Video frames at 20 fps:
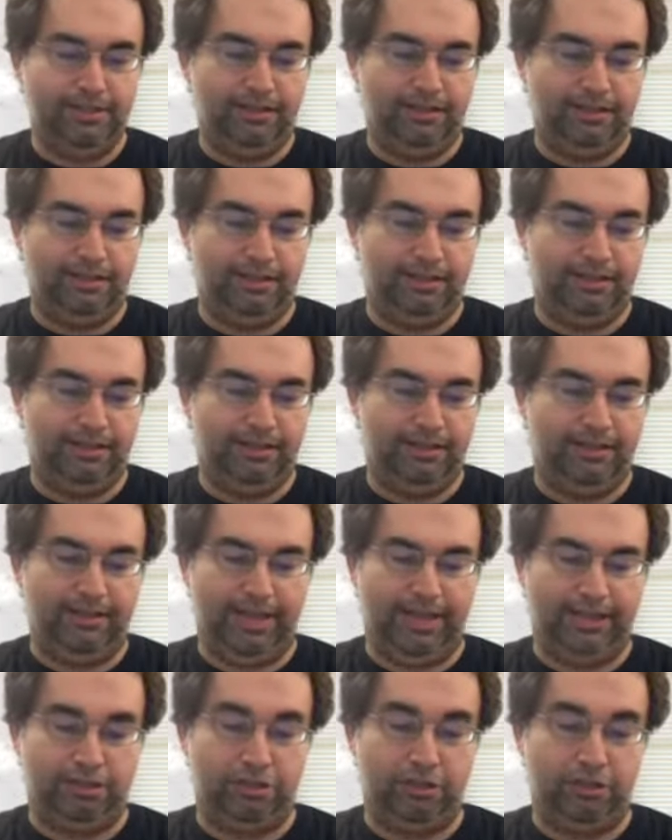
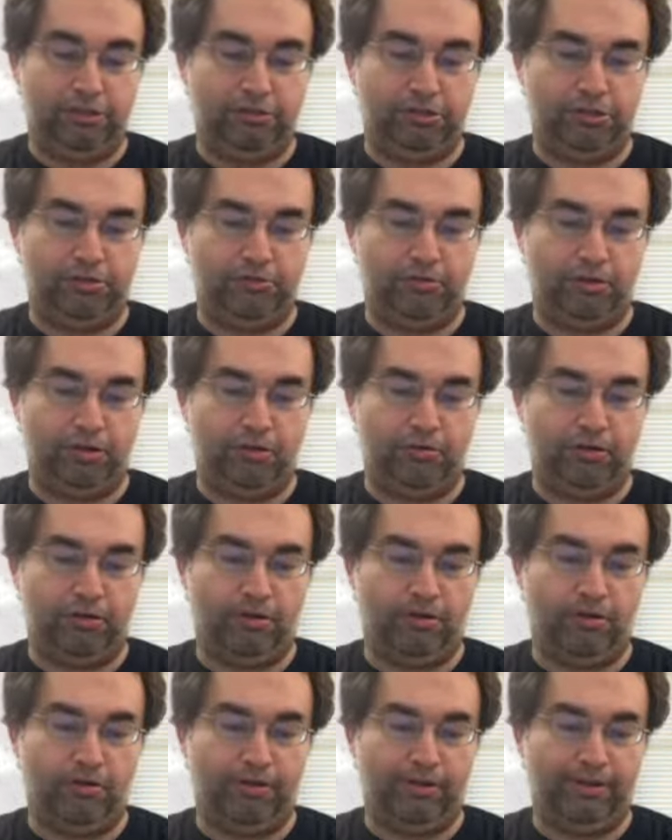as close to
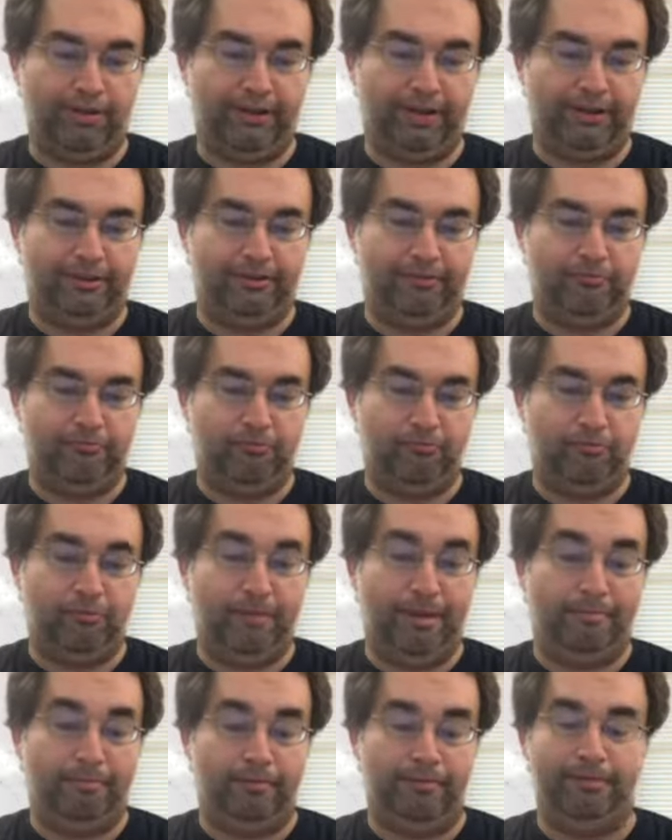Coca-Cola that I could
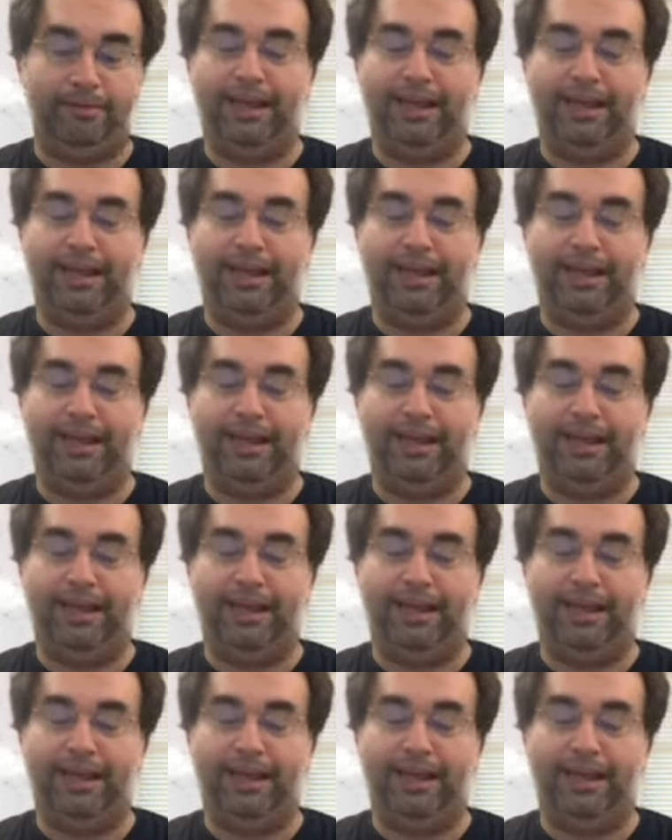remember.